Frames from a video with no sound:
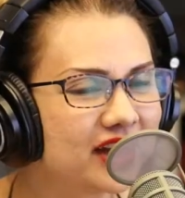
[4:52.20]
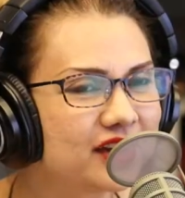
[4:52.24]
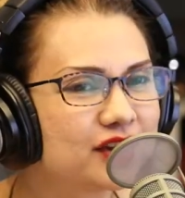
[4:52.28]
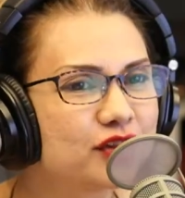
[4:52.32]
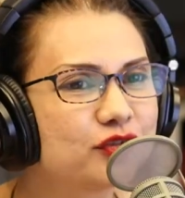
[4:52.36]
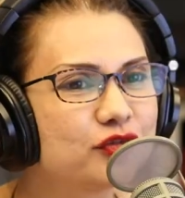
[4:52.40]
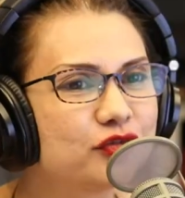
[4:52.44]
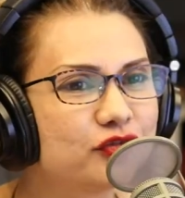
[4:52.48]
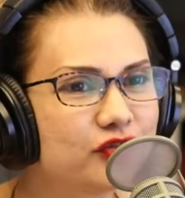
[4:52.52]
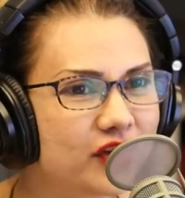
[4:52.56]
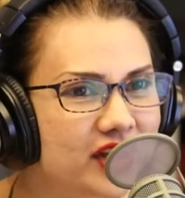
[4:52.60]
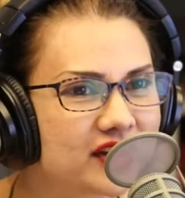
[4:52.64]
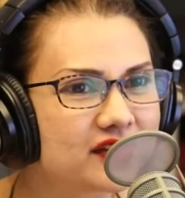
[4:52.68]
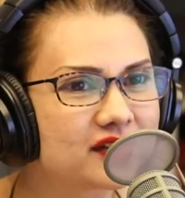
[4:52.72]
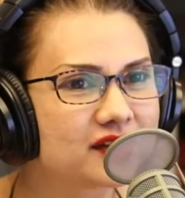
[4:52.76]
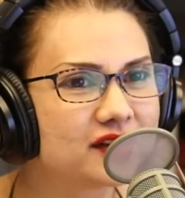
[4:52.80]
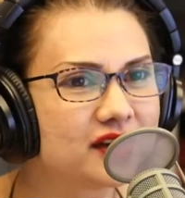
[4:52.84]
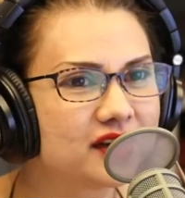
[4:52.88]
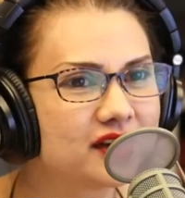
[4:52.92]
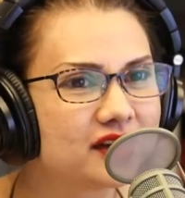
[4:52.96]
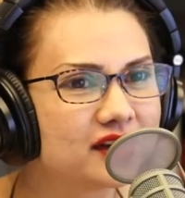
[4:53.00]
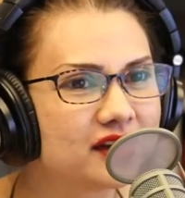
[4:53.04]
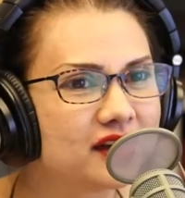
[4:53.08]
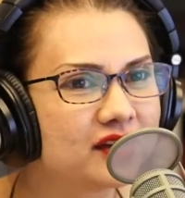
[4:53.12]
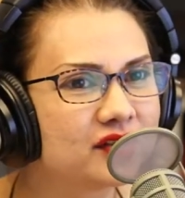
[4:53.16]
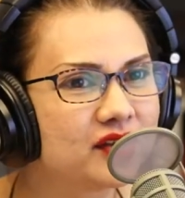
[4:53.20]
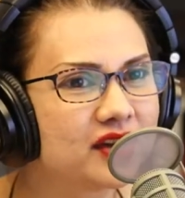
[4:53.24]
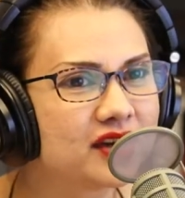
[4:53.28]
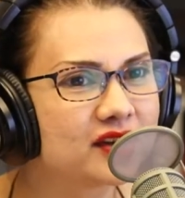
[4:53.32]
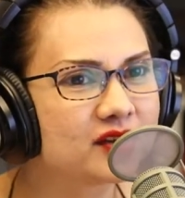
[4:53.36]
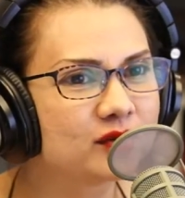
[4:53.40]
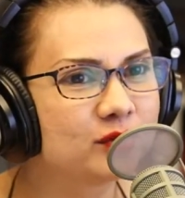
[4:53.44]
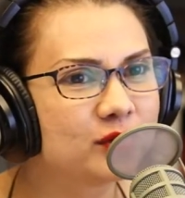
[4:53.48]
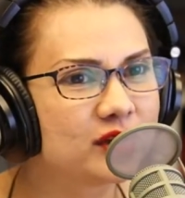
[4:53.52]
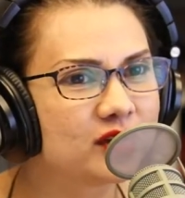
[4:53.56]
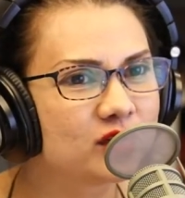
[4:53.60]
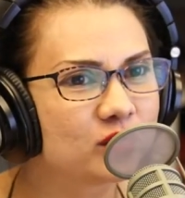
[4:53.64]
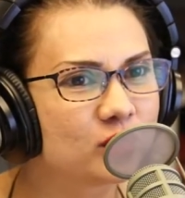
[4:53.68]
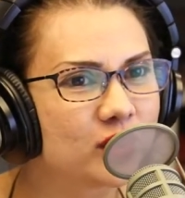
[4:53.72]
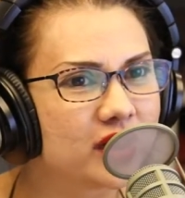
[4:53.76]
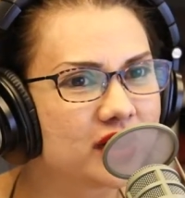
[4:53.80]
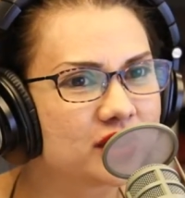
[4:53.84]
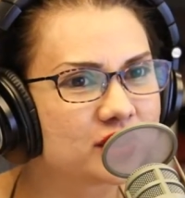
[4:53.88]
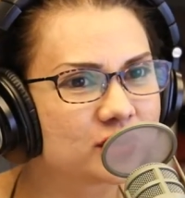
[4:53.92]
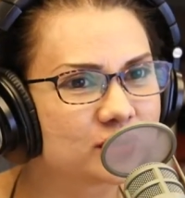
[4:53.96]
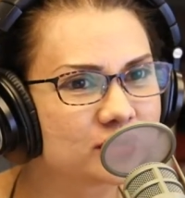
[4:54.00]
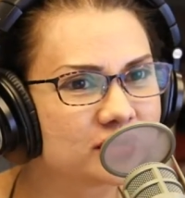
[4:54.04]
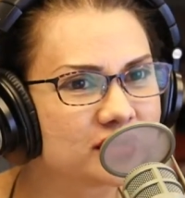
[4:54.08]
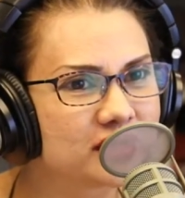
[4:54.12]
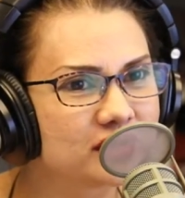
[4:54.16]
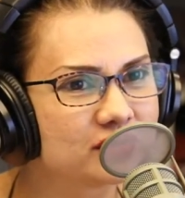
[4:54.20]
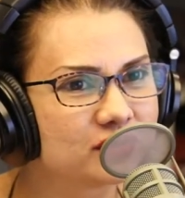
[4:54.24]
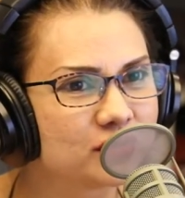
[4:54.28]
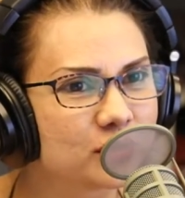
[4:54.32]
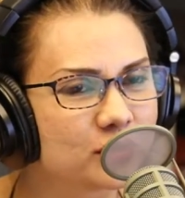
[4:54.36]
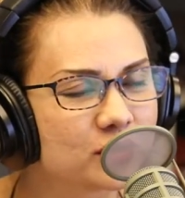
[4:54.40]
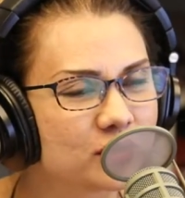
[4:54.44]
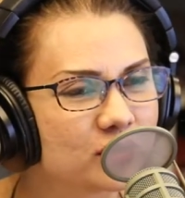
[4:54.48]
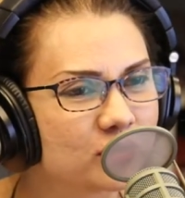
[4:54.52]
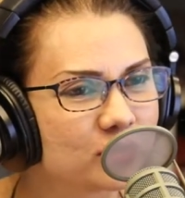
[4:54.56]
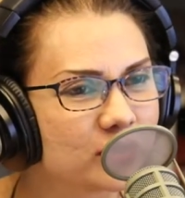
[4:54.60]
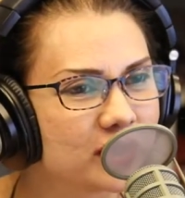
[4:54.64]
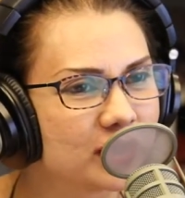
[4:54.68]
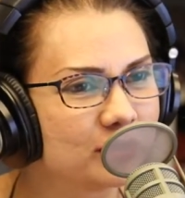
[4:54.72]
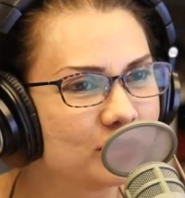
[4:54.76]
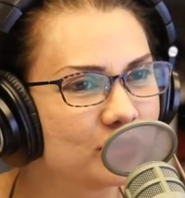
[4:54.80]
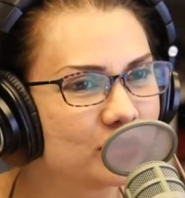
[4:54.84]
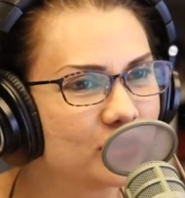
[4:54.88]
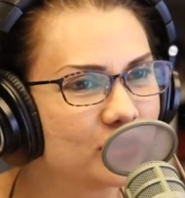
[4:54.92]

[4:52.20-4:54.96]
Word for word: That is fascinating, and that explains why I don't take photos when